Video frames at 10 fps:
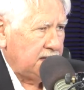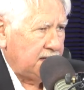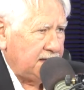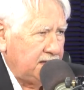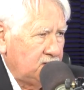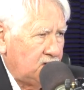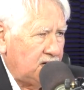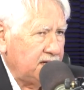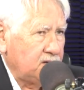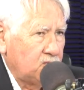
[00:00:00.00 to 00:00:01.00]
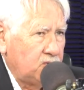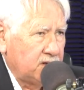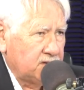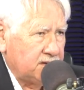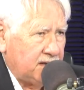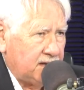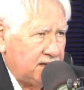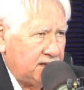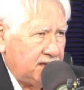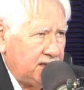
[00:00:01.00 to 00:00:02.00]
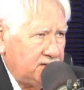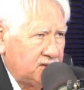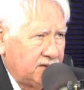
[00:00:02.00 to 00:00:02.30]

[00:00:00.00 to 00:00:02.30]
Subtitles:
in Ohio, where the